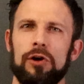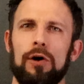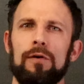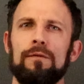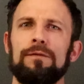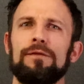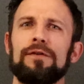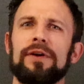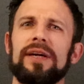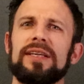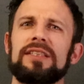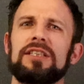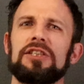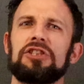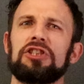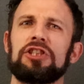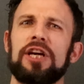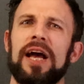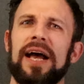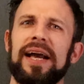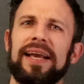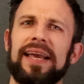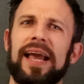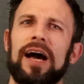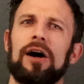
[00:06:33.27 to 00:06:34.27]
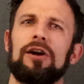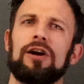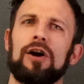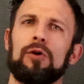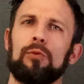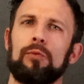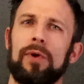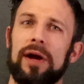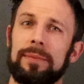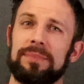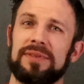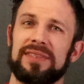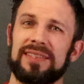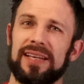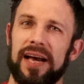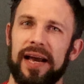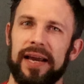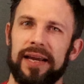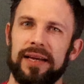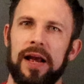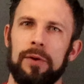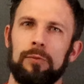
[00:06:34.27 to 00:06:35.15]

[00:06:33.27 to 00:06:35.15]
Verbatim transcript: don't forget to check out our website.